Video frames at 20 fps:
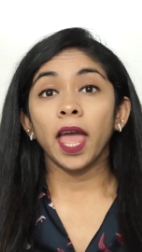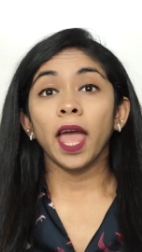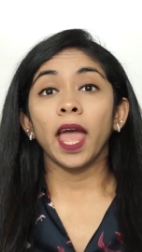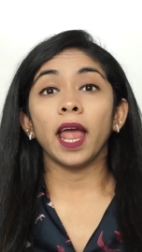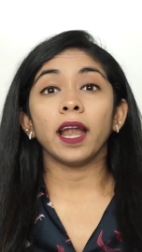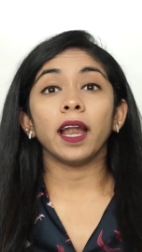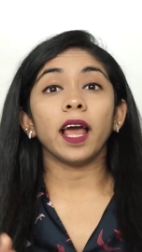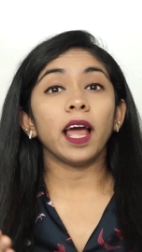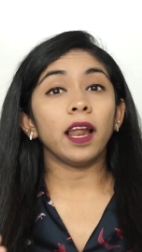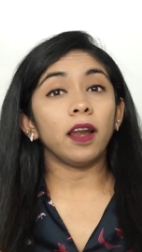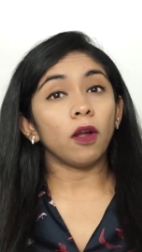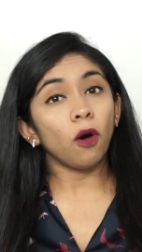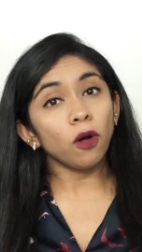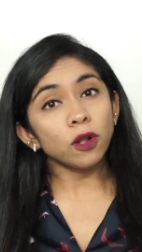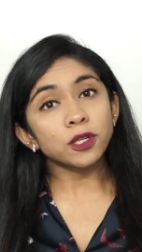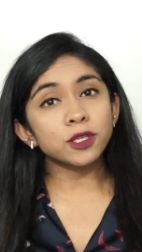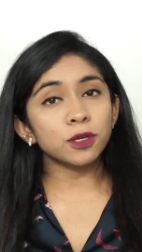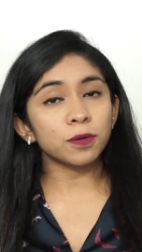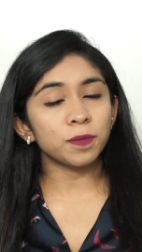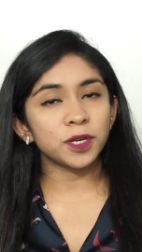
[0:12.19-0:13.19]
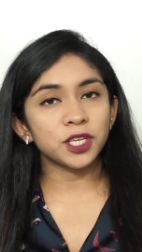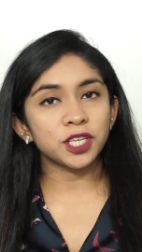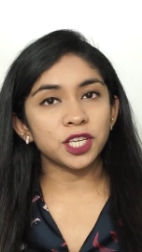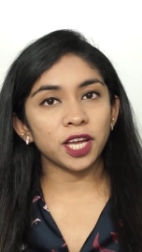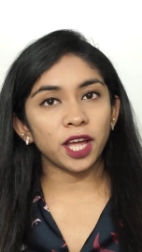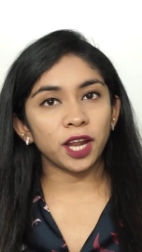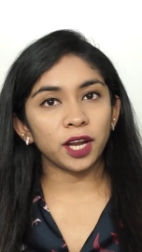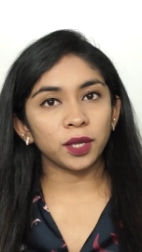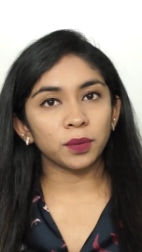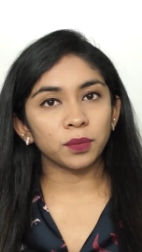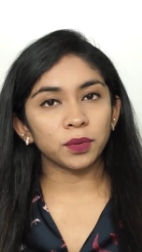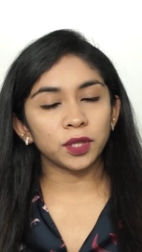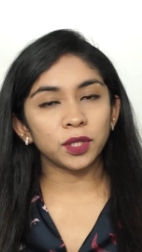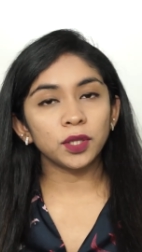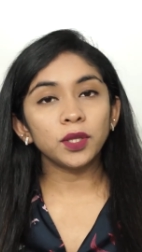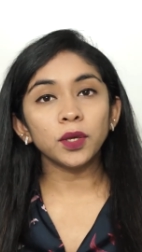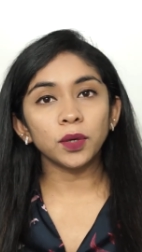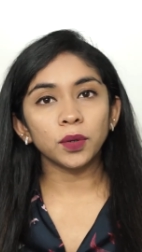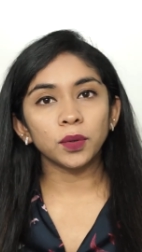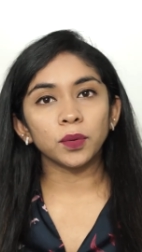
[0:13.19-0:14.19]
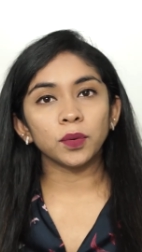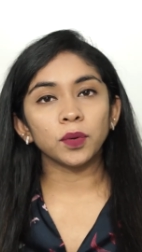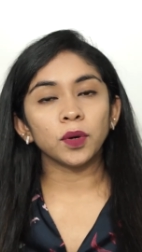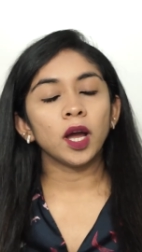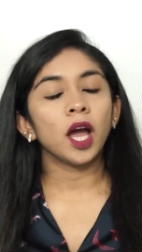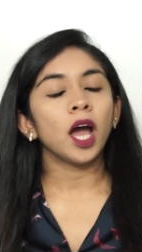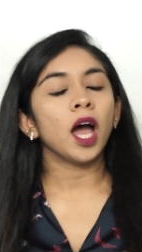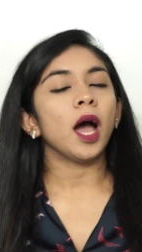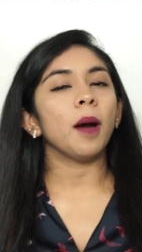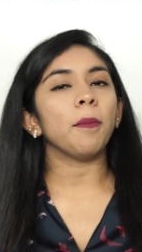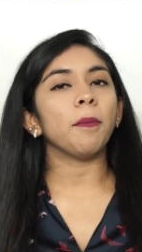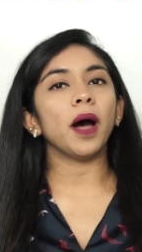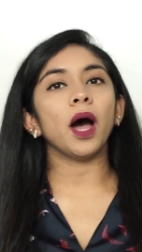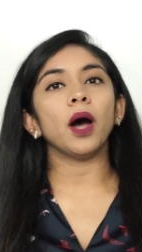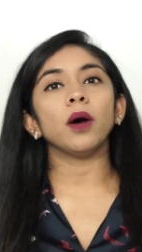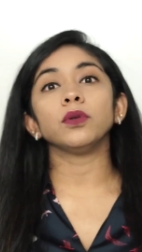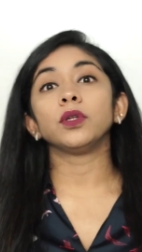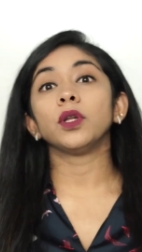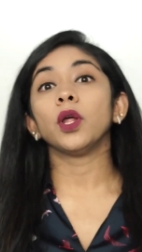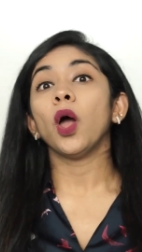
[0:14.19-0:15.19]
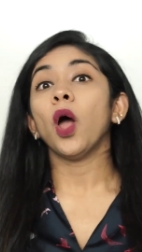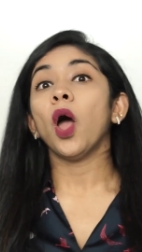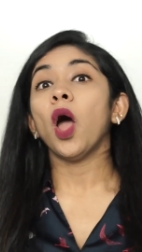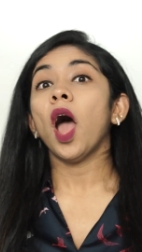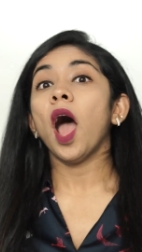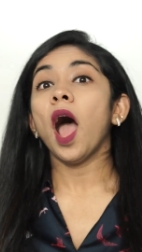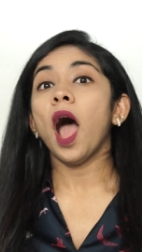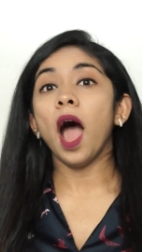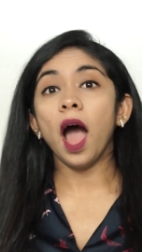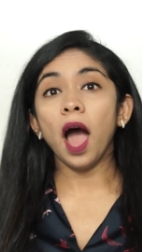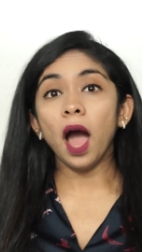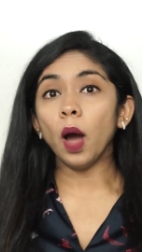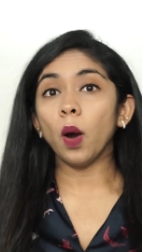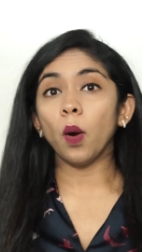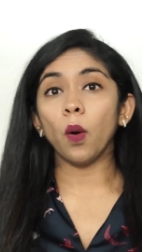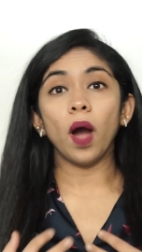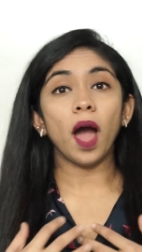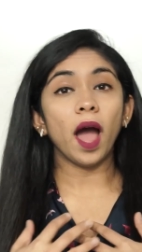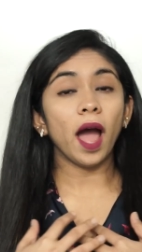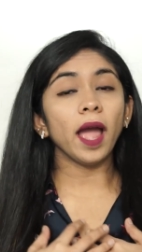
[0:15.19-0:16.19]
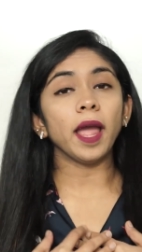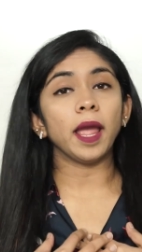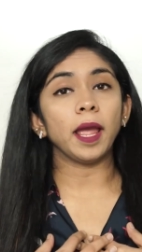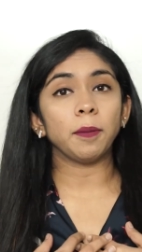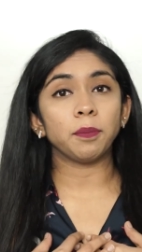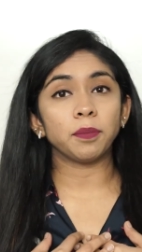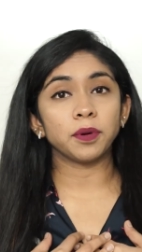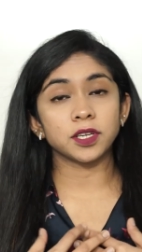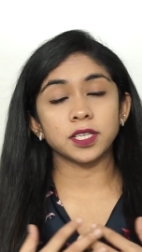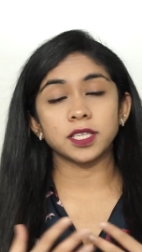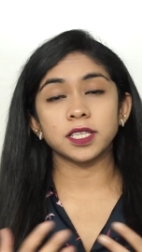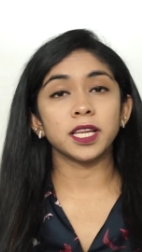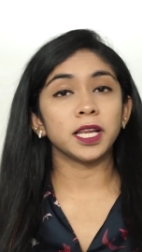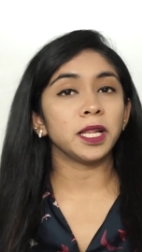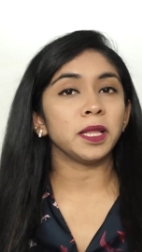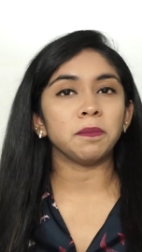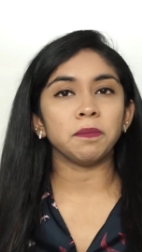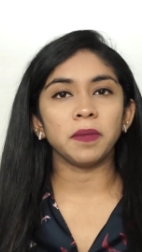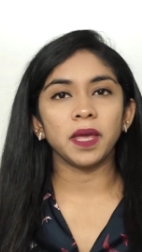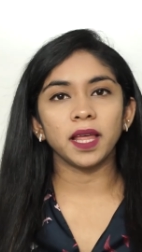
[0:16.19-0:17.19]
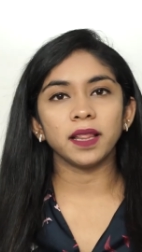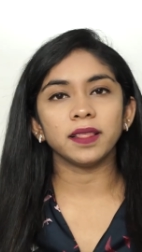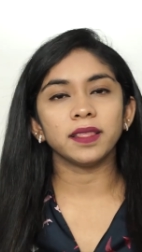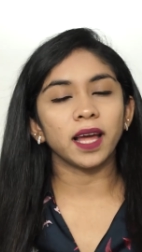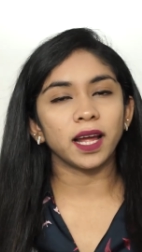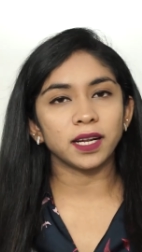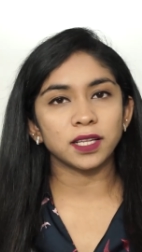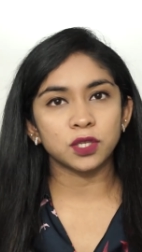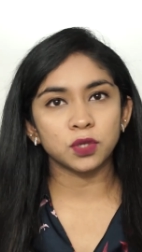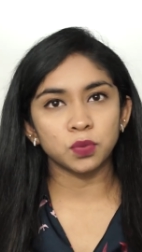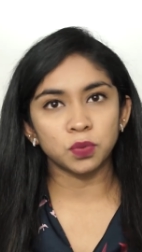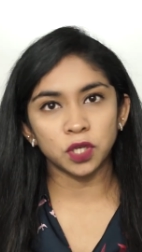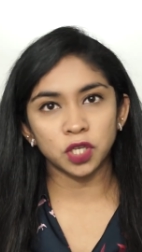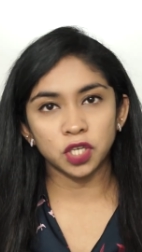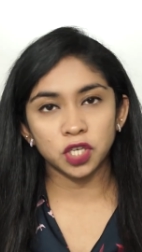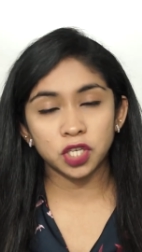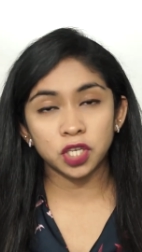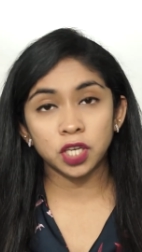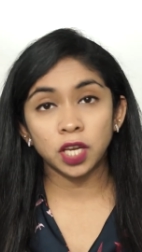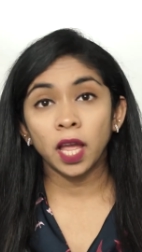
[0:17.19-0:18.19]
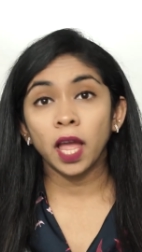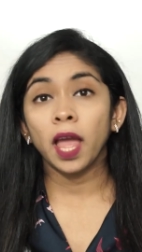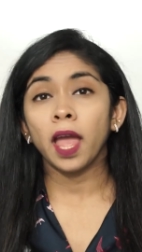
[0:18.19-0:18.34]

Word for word: And I'll also be sharing with you about how I personally made that switch